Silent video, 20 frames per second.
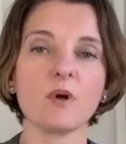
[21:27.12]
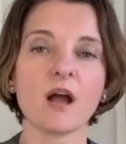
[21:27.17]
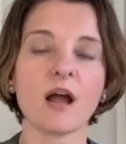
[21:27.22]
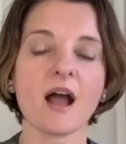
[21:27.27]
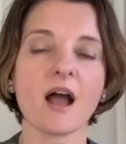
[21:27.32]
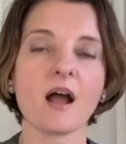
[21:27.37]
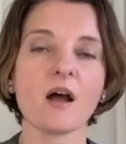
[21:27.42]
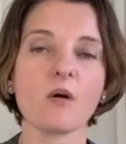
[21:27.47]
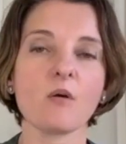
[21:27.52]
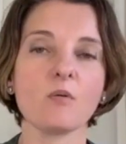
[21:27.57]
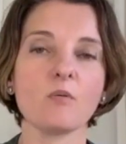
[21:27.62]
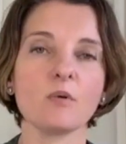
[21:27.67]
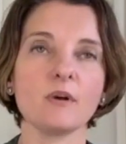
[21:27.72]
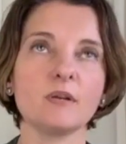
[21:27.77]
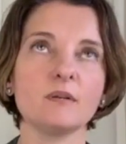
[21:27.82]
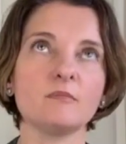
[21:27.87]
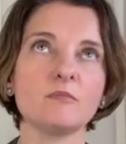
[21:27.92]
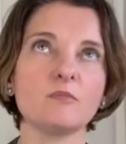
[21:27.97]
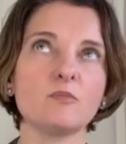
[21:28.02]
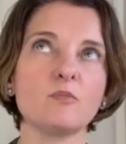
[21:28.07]
how
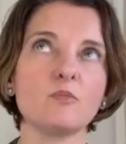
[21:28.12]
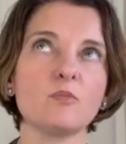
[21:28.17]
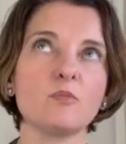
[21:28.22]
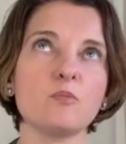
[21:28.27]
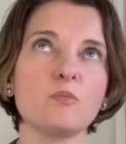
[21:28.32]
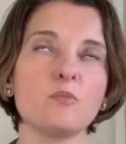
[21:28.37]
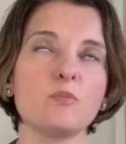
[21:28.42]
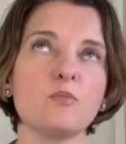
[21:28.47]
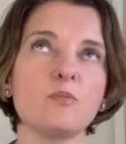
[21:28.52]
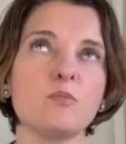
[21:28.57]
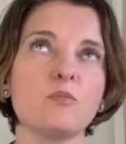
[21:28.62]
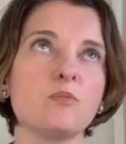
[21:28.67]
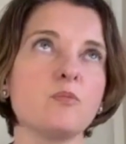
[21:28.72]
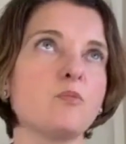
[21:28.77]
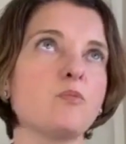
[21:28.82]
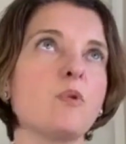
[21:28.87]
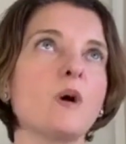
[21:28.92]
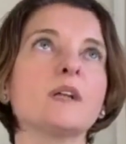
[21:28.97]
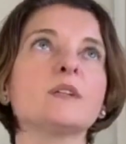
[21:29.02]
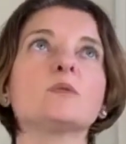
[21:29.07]
and
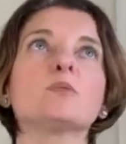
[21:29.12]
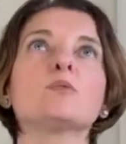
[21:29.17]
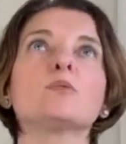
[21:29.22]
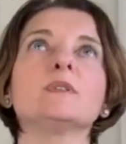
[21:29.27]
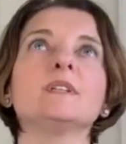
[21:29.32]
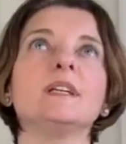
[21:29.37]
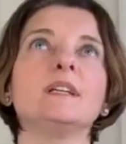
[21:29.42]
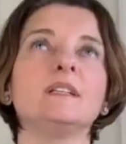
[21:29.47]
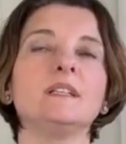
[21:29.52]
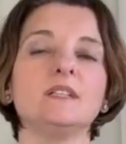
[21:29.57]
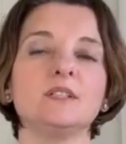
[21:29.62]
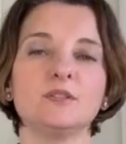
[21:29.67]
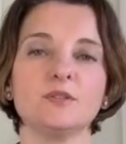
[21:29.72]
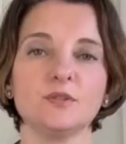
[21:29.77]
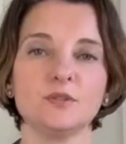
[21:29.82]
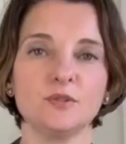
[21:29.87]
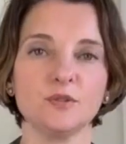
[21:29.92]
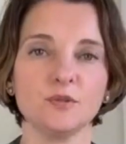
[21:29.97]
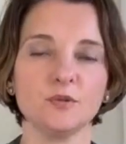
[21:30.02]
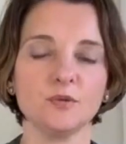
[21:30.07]
what would they need to
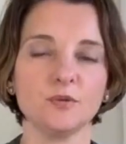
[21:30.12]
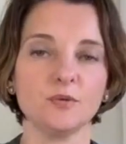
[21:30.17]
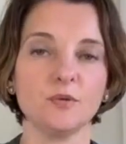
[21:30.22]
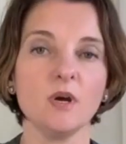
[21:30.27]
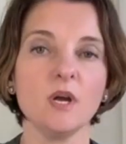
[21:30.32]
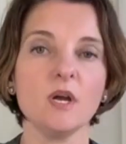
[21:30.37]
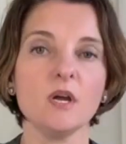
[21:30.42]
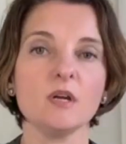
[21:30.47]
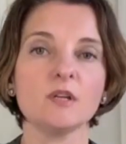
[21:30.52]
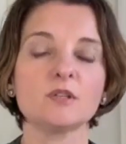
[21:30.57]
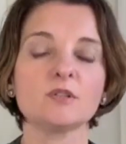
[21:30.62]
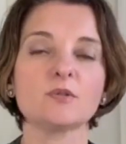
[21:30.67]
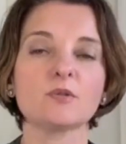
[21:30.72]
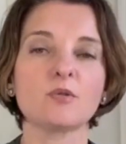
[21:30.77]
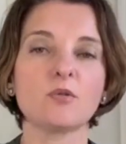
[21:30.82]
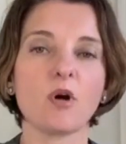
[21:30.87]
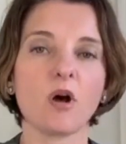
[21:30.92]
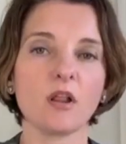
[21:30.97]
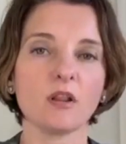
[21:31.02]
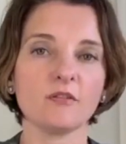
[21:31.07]
do to
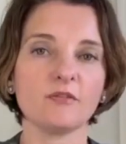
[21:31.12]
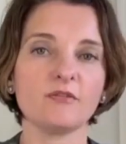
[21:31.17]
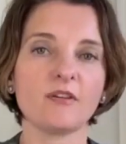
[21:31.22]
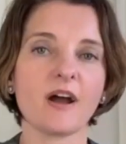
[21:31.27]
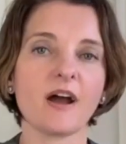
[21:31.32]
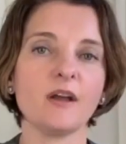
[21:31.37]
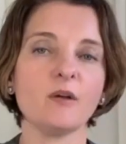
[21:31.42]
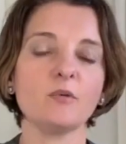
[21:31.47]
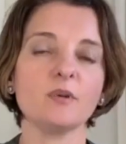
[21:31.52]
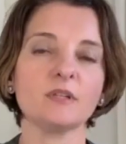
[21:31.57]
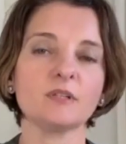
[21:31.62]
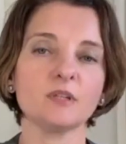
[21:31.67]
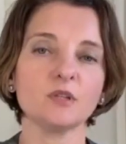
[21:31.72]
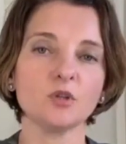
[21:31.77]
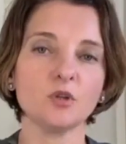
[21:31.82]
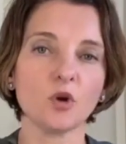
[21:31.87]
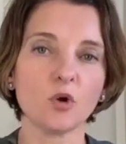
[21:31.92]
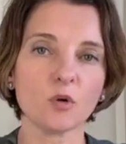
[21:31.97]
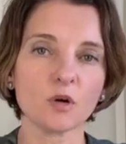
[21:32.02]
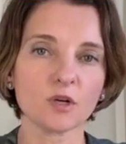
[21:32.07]
qualify with a
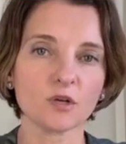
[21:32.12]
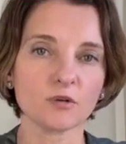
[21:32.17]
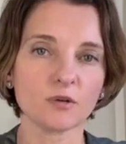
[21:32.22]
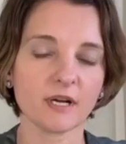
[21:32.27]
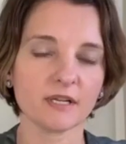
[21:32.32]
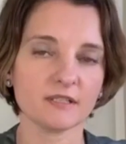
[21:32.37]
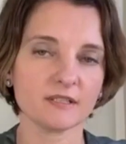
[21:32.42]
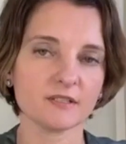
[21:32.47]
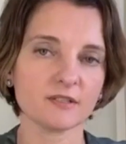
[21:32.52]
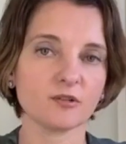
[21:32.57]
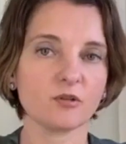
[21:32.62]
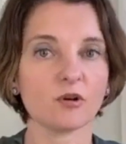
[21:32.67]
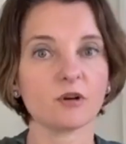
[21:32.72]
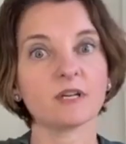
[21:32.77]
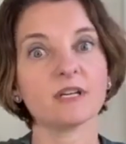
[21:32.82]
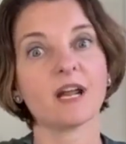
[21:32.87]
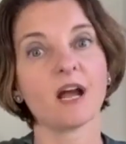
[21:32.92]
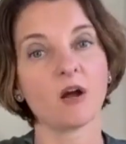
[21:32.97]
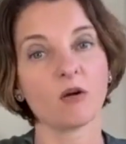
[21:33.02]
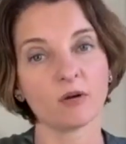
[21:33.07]
lower credit
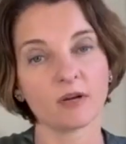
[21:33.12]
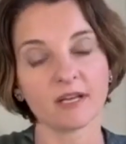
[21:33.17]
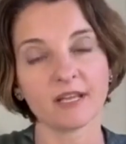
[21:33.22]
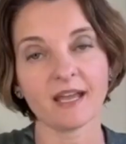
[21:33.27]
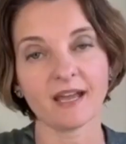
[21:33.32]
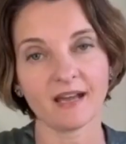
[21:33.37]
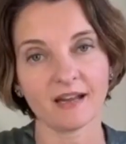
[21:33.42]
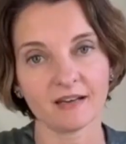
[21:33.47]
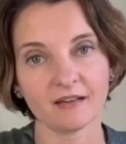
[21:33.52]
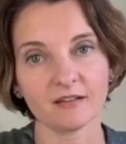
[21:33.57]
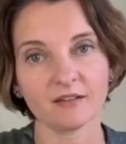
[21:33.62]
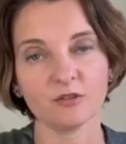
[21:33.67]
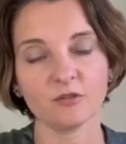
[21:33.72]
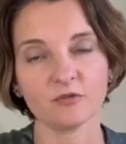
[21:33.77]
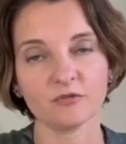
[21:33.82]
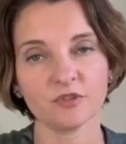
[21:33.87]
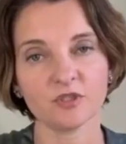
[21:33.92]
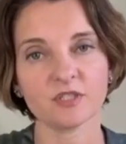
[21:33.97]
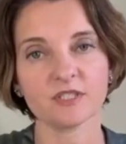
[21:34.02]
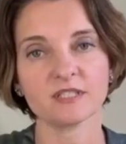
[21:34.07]
score. Now again,
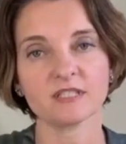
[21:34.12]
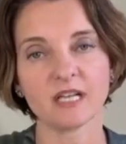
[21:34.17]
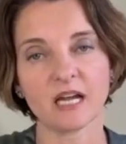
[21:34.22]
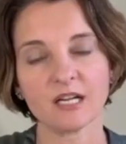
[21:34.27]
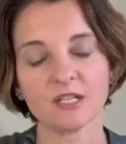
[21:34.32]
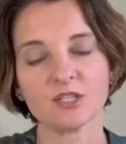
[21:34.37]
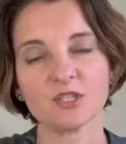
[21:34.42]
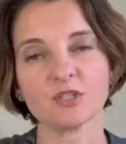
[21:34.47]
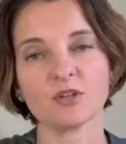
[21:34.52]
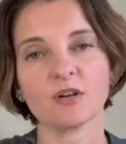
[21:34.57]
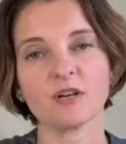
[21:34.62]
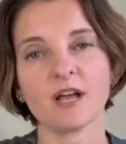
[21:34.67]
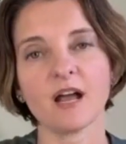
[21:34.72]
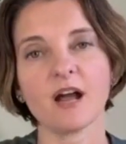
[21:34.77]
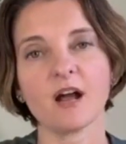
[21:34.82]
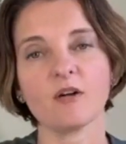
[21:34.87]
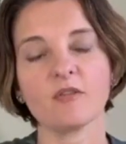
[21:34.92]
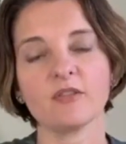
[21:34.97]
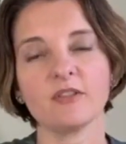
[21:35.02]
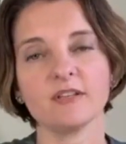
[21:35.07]
you've just touched on
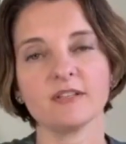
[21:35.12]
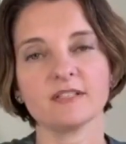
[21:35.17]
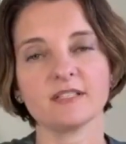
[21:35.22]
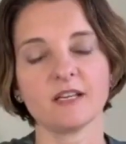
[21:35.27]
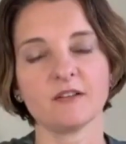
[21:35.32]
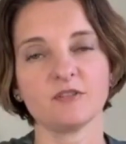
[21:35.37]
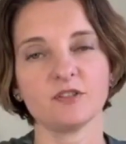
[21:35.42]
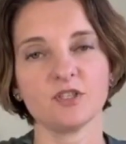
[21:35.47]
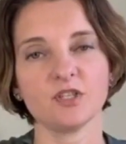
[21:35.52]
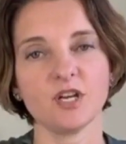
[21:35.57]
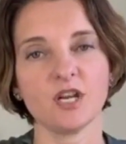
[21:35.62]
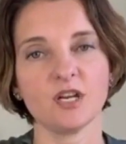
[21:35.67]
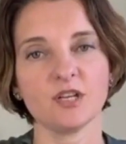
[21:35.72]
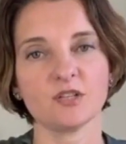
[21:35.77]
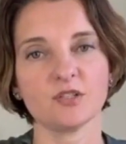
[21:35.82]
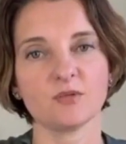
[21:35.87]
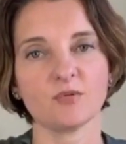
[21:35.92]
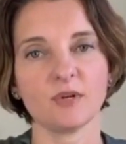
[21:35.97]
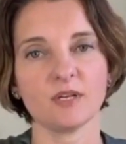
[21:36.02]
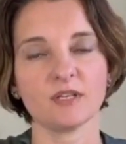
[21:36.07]
how things have
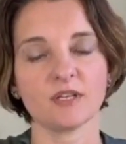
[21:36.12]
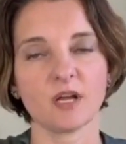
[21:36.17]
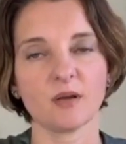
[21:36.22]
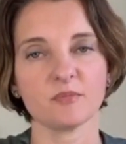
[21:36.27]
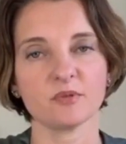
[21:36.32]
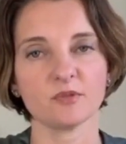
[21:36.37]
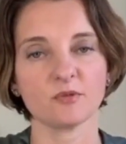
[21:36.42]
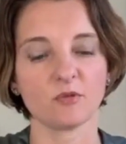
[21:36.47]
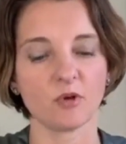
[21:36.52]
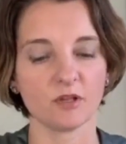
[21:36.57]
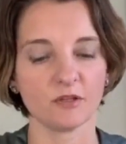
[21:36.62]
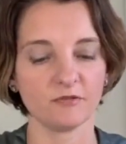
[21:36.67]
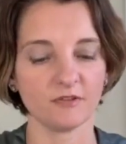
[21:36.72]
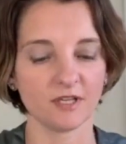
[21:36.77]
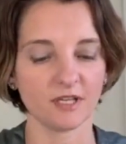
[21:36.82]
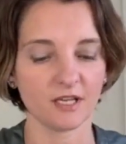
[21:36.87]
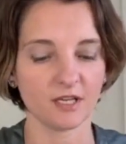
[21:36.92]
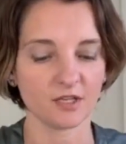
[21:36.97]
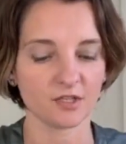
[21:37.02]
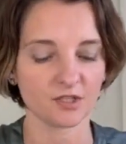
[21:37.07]
changed when it comes to
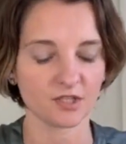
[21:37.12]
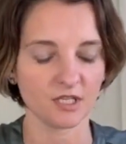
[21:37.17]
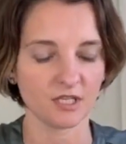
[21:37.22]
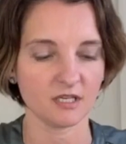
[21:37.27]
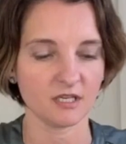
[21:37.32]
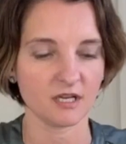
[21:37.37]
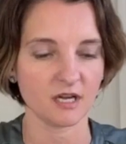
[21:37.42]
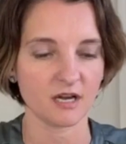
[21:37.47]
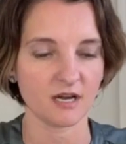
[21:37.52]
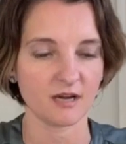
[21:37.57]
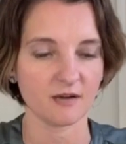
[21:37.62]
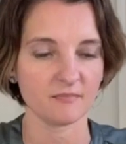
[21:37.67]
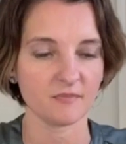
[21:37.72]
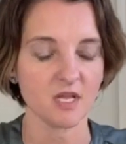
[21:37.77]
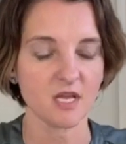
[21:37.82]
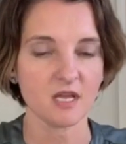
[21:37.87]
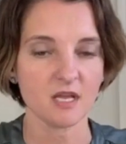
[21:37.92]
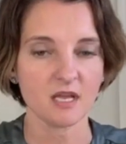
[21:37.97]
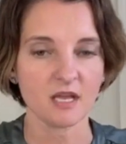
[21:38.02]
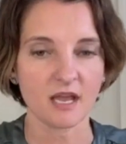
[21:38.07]
qualification
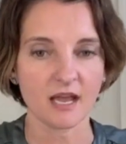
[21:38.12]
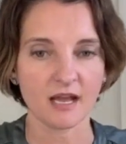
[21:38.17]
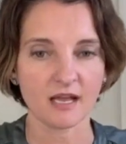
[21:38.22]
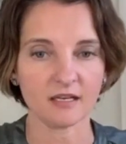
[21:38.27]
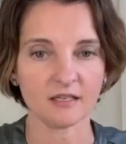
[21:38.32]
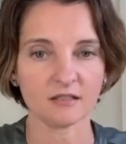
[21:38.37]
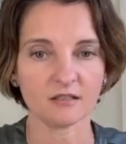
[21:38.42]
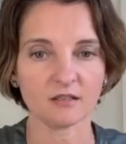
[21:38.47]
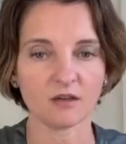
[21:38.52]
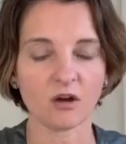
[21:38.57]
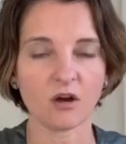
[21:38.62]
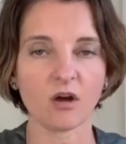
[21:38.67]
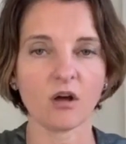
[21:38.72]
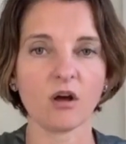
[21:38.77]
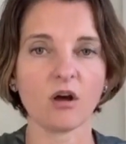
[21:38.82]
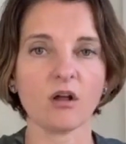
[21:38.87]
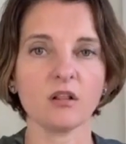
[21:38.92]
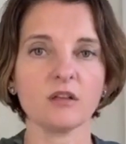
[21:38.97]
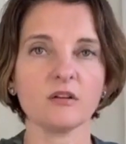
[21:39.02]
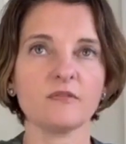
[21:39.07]
and
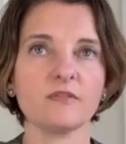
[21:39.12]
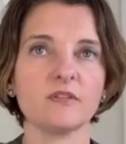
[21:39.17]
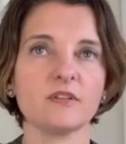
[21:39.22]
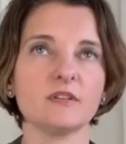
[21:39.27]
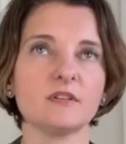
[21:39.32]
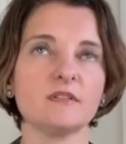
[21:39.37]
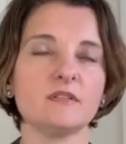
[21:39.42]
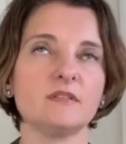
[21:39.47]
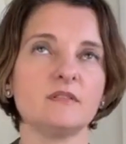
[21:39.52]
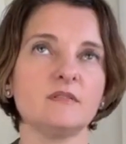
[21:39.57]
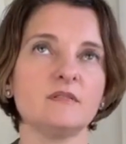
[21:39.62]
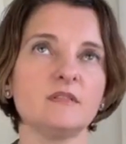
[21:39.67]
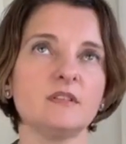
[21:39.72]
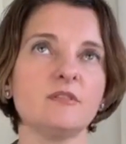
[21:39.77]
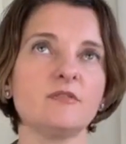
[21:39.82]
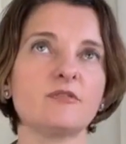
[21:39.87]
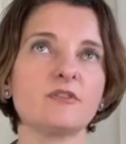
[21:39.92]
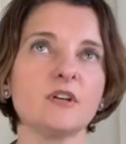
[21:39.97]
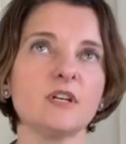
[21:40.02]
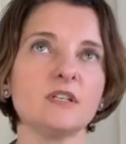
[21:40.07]
all of the
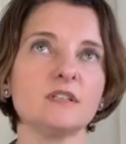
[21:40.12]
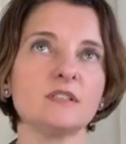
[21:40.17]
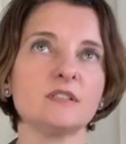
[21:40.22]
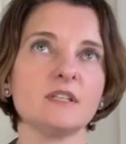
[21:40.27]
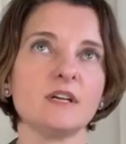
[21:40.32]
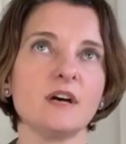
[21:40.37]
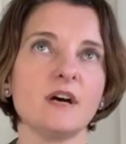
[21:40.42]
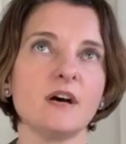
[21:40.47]
different